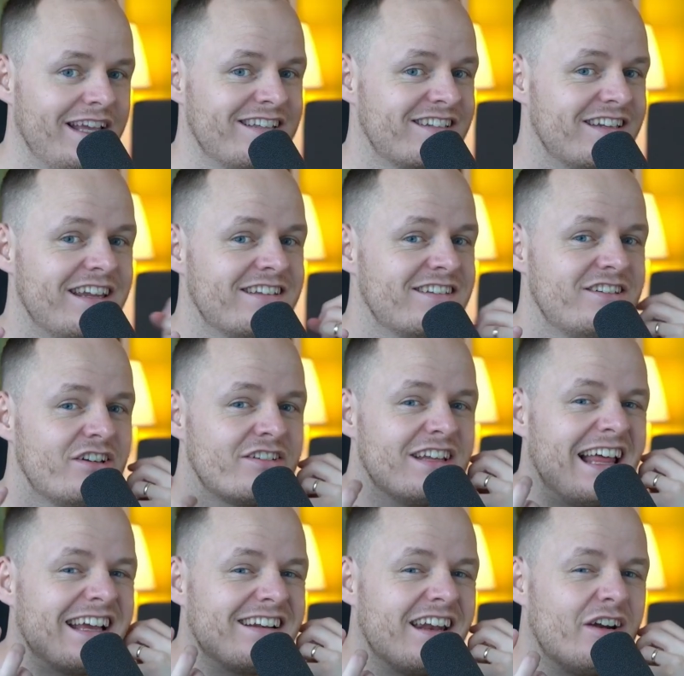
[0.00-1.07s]
It's just
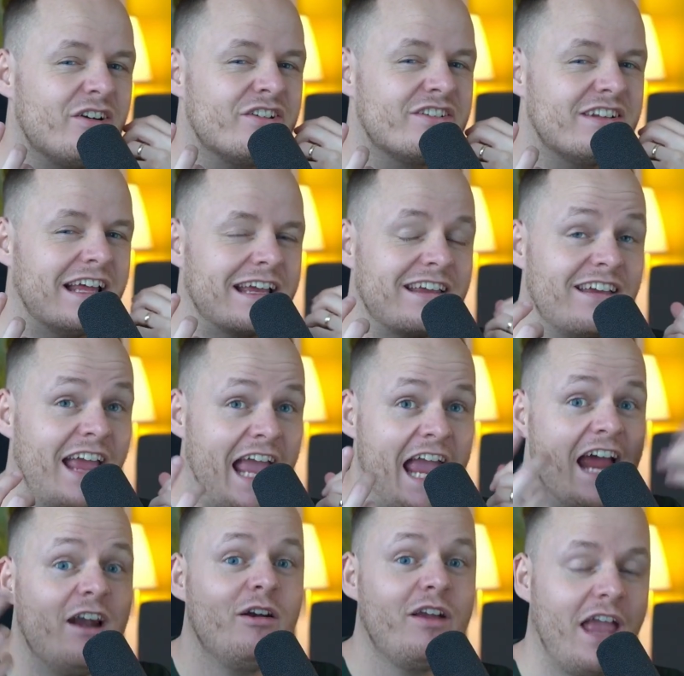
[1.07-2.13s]
like there is like
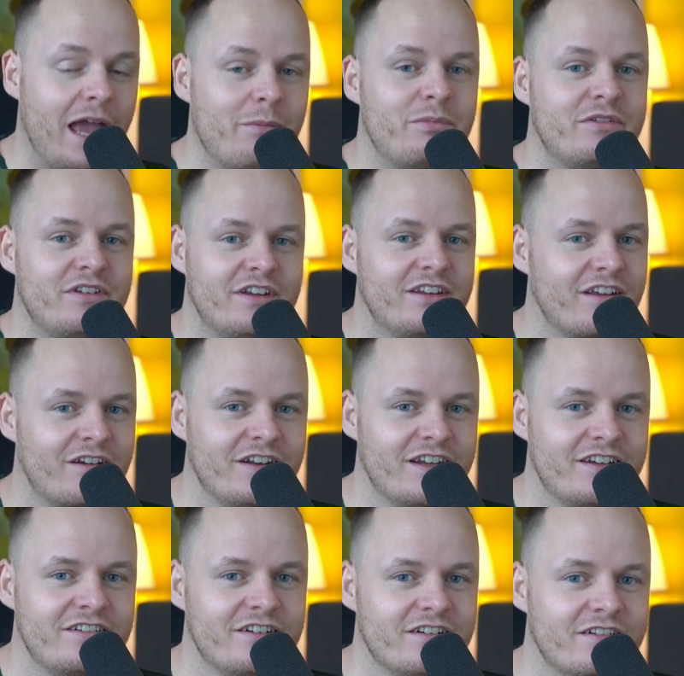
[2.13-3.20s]
air gaps in the
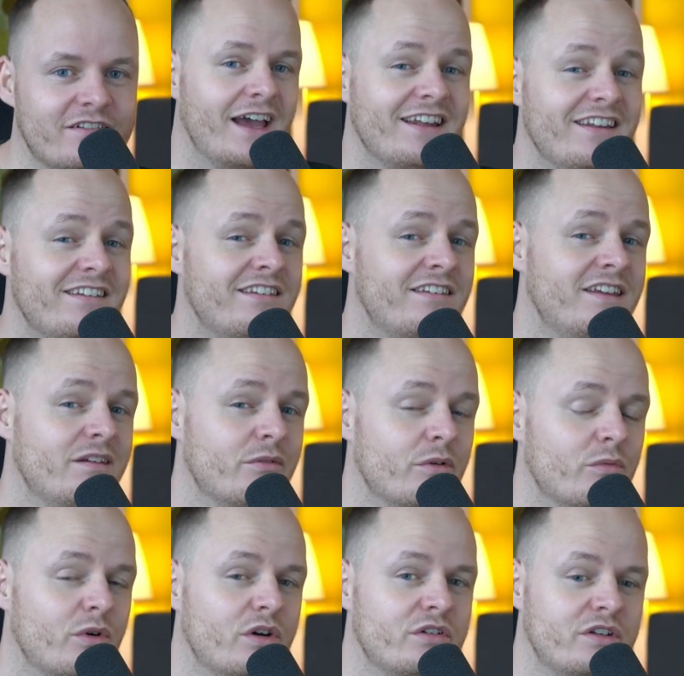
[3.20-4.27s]
connection. And this is
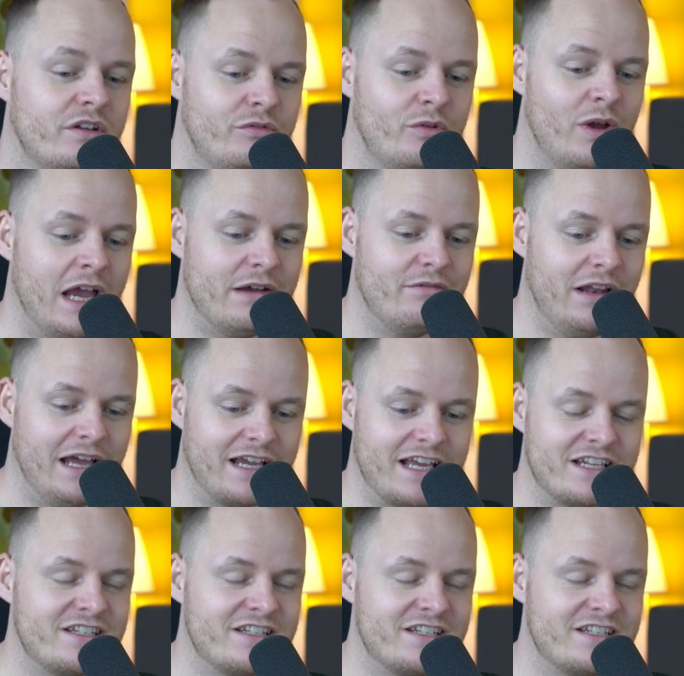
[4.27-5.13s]
even worse if you have like a